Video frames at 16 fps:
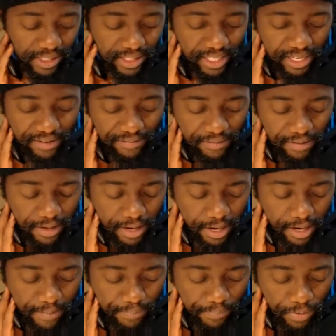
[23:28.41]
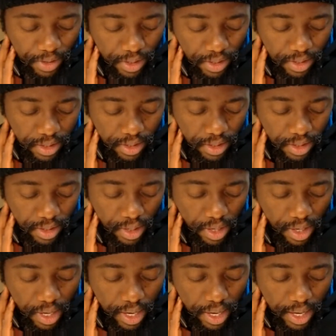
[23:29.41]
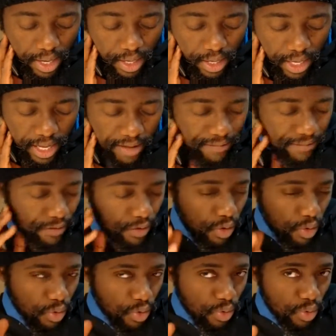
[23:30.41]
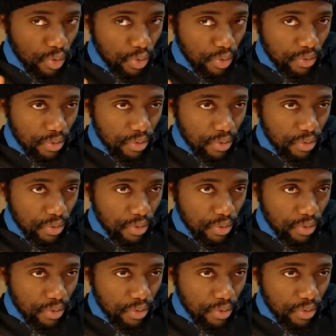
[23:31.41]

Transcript: Jennifer, have you?